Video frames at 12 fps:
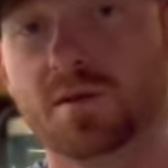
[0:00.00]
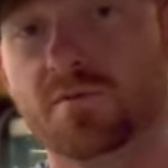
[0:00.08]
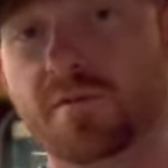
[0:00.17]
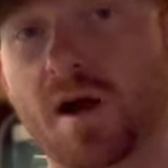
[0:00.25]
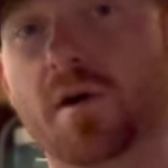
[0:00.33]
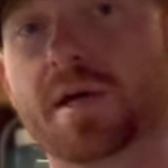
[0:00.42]

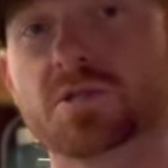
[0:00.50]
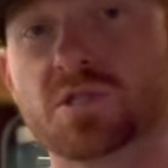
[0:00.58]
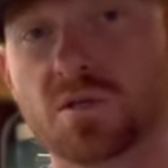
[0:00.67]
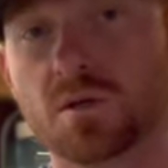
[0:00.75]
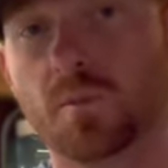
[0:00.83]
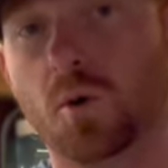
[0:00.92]
very
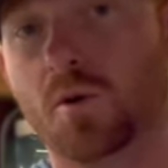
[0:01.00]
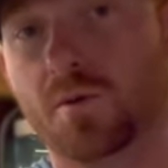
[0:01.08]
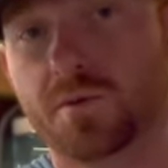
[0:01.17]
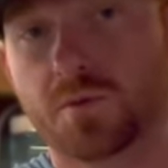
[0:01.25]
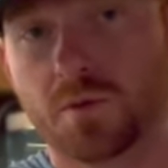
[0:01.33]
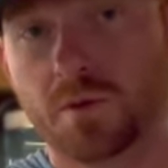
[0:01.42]

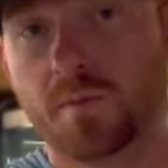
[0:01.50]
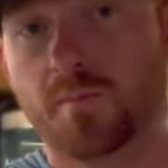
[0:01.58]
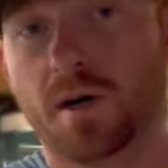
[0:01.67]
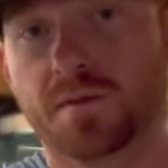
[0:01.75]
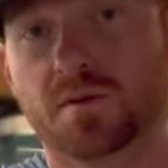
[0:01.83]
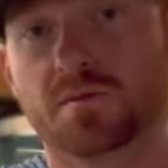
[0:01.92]
suitable through the
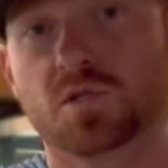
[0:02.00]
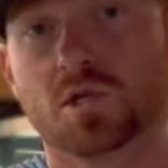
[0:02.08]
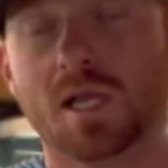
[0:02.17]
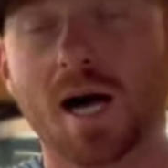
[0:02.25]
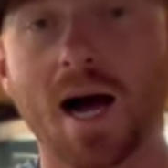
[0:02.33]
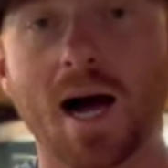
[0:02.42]
month of
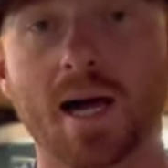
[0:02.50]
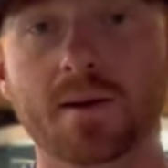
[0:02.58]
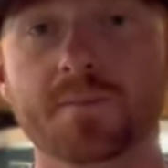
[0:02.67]
July.